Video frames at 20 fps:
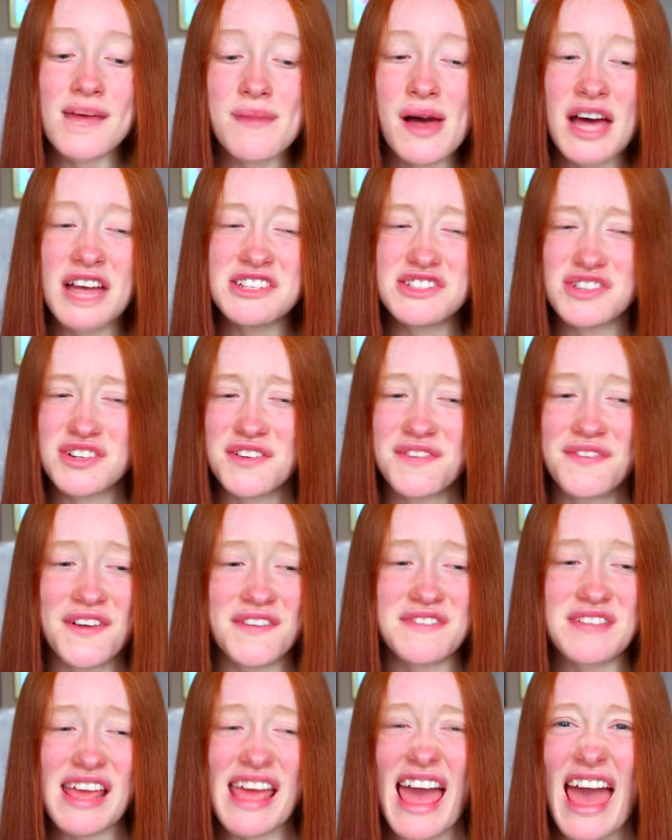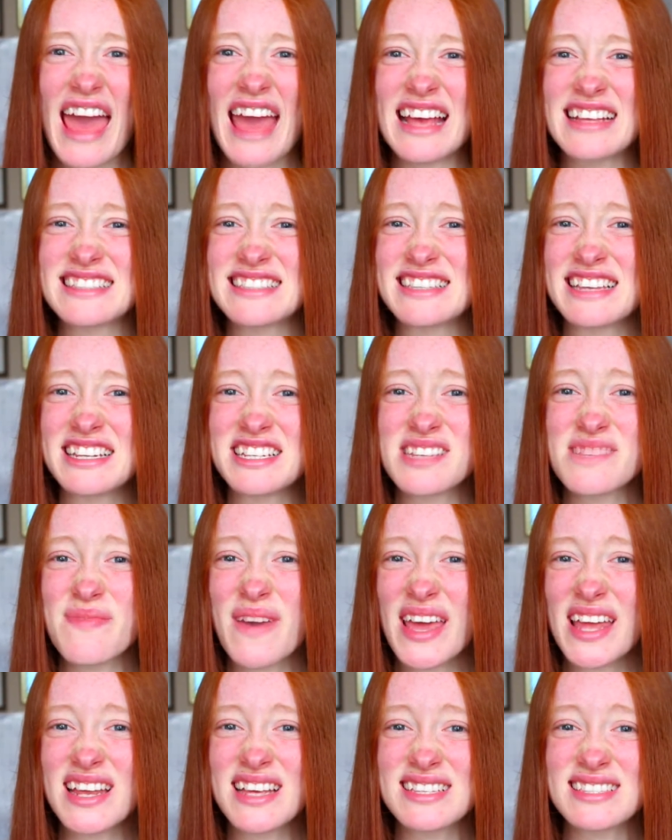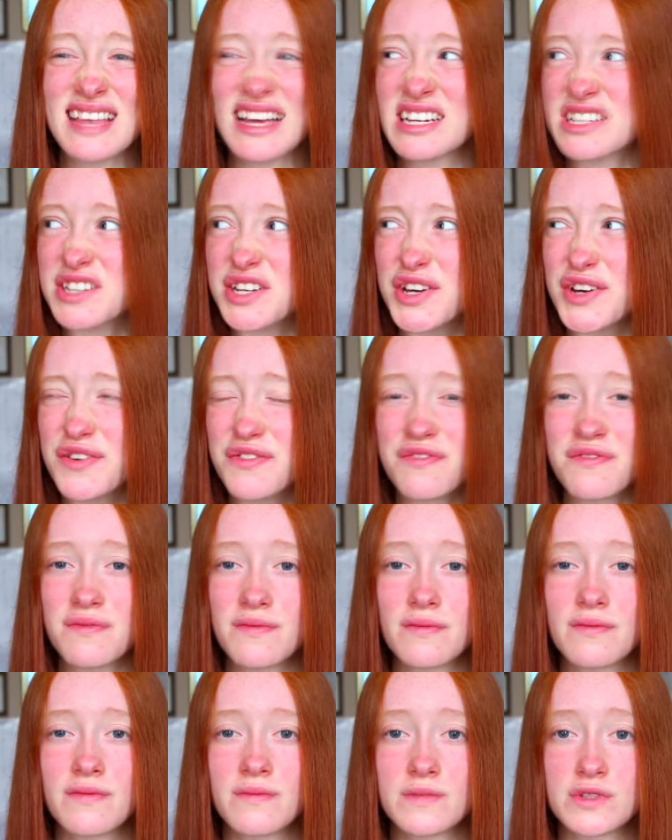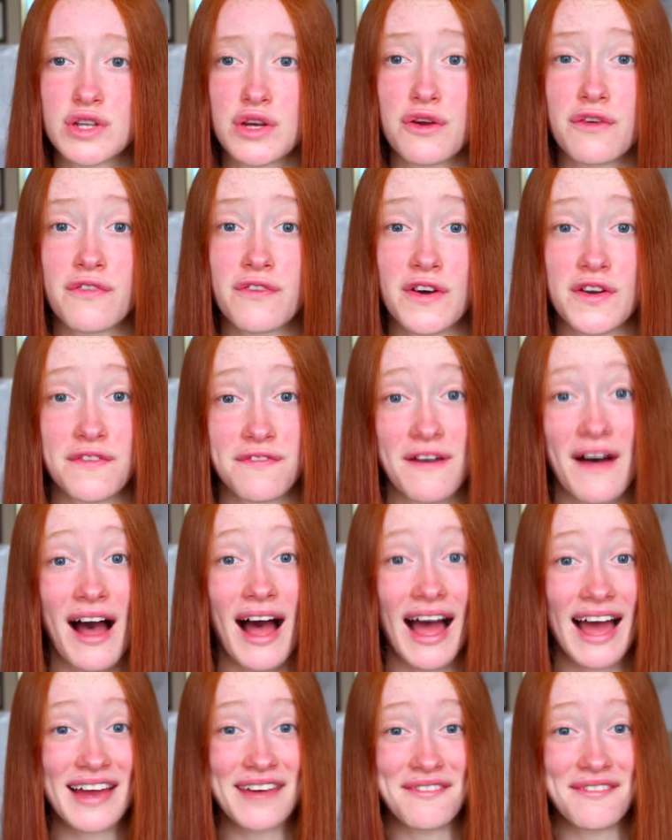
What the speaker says: I'm 158 centimeters, like two foot five.